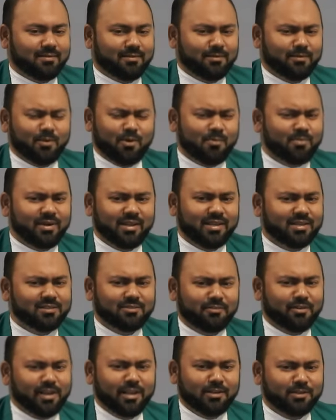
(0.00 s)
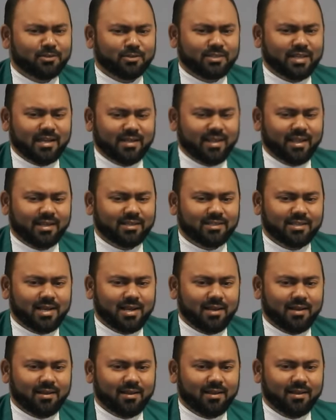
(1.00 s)
Nobody is willing to send their
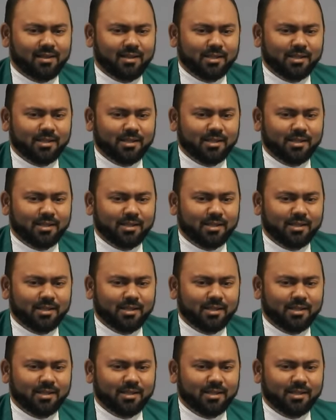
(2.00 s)
child.